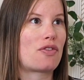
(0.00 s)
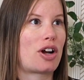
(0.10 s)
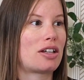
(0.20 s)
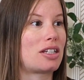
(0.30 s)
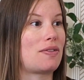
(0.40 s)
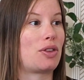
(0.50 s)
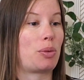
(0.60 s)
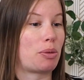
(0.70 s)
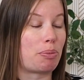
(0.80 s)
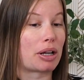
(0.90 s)
for us, even though
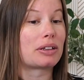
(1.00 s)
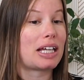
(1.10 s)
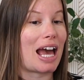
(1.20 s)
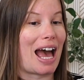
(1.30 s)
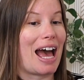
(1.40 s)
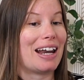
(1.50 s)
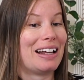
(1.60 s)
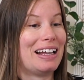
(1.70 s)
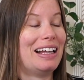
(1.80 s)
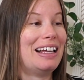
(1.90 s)
we barely had
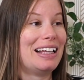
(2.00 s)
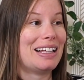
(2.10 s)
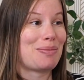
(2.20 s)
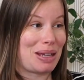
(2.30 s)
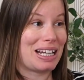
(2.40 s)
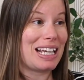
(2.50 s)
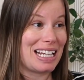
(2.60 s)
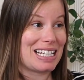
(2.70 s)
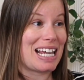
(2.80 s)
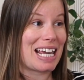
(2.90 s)
Peanut
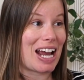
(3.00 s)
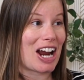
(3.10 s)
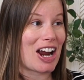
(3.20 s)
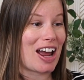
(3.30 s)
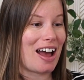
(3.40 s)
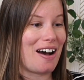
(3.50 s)
in daycare.